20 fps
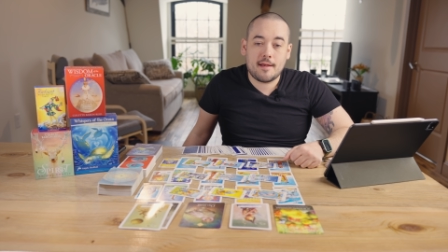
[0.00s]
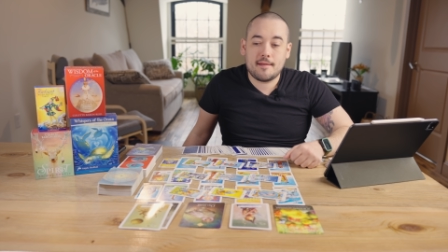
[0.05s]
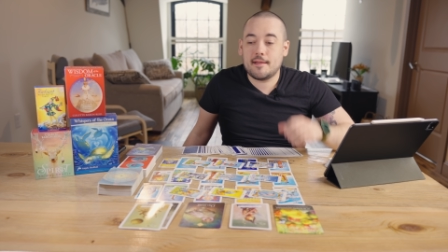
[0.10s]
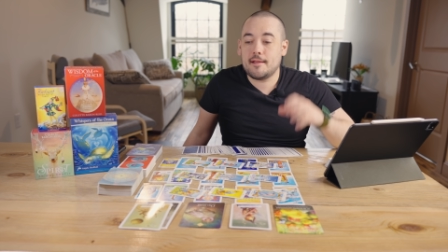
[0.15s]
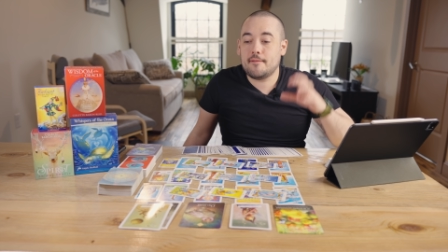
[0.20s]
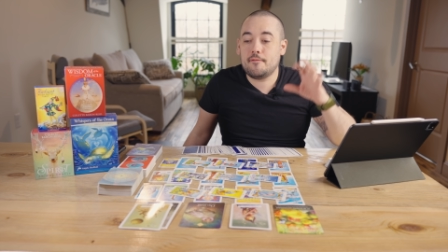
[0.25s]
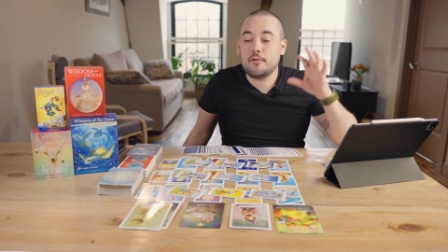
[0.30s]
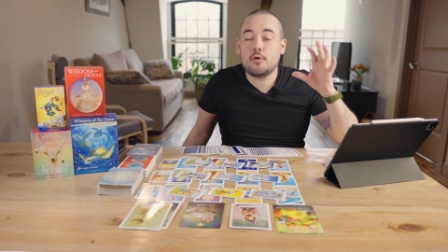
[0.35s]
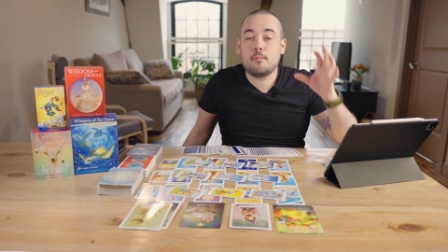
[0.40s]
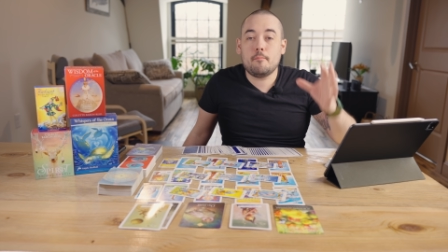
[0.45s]
Like
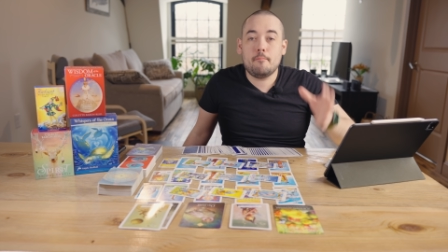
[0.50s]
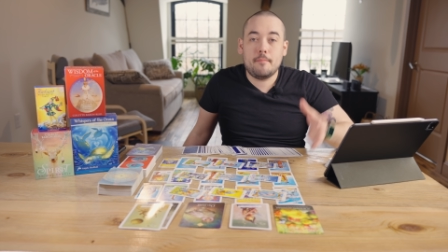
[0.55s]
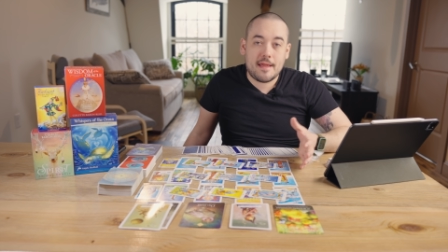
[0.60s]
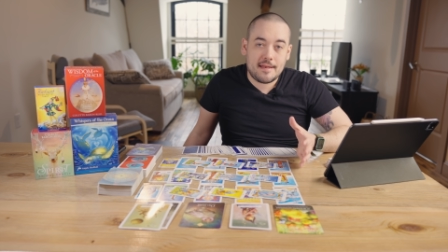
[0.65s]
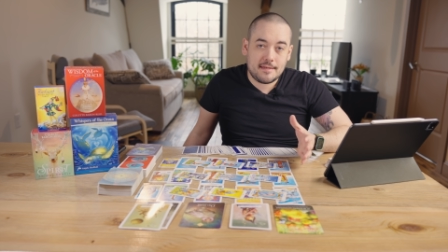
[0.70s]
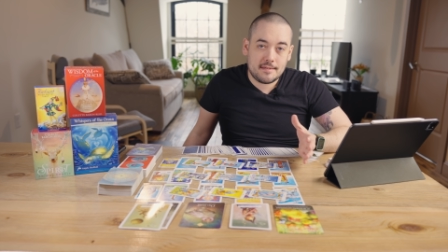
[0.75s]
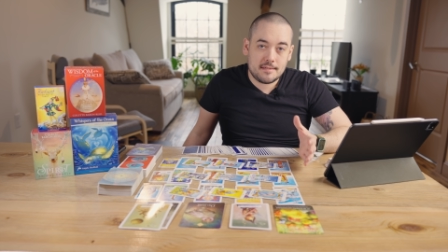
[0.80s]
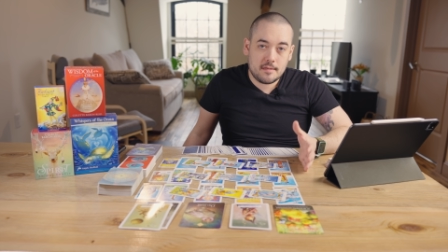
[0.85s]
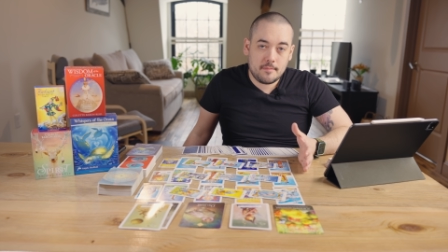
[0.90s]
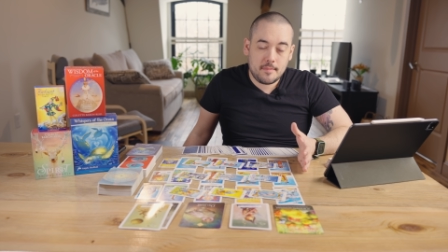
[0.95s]
if you're
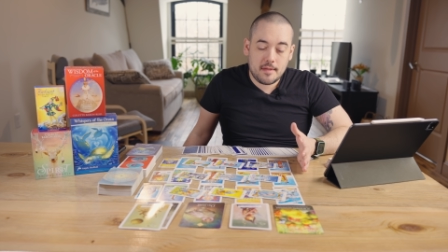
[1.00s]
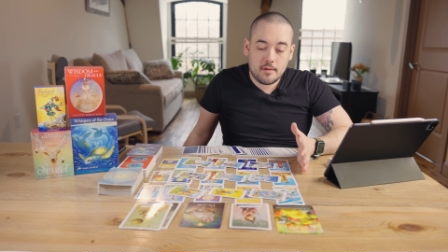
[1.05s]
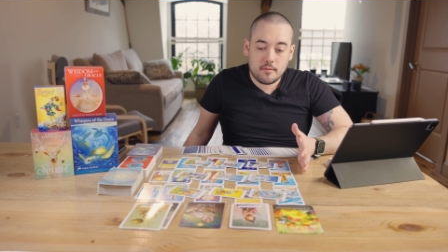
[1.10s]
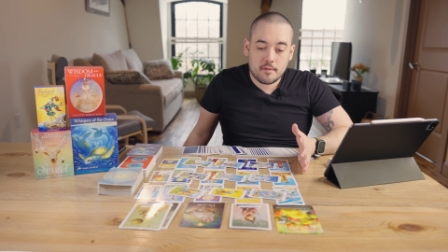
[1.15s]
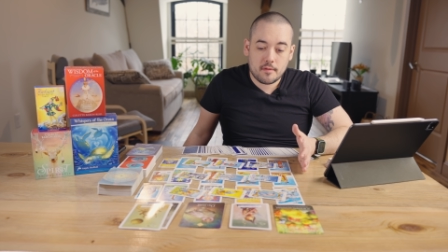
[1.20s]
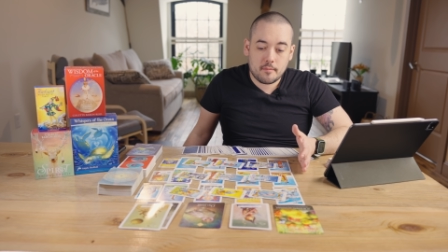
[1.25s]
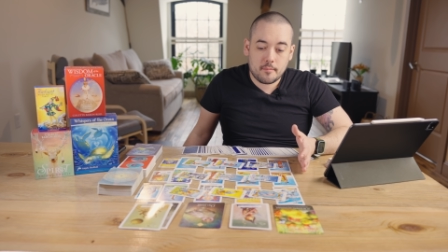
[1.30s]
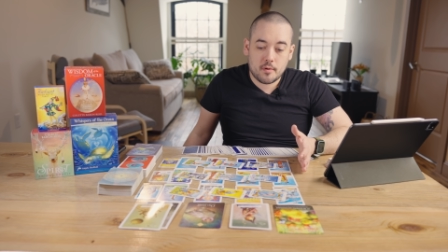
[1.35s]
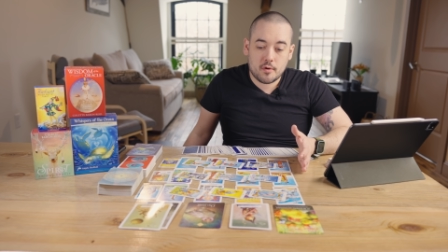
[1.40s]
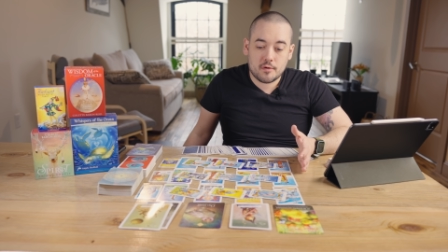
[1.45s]
meant to be
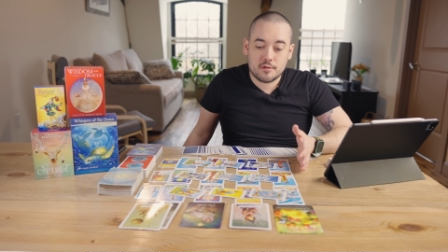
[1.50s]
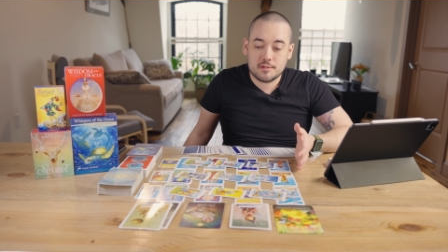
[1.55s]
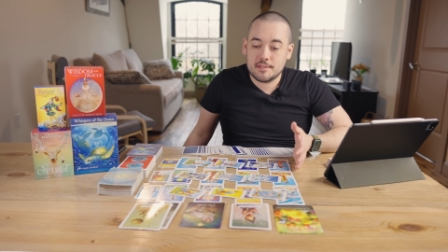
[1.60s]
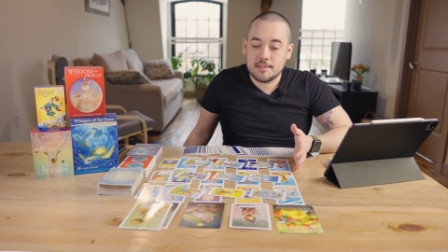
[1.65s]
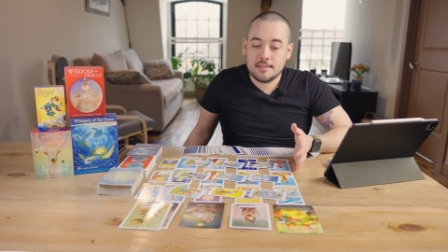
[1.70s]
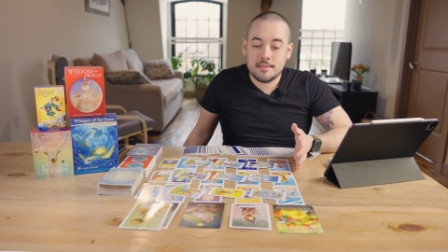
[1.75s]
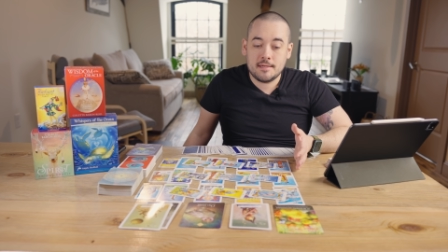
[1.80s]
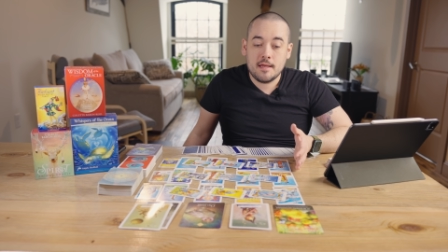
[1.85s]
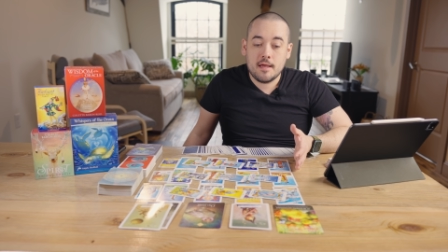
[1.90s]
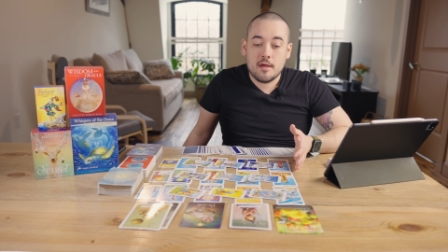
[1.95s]
with a
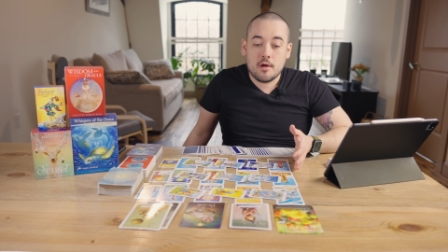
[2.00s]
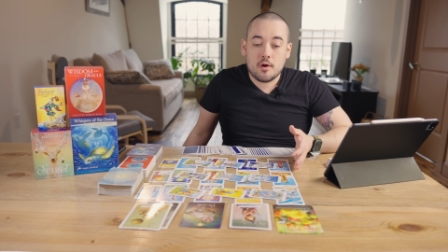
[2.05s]
person,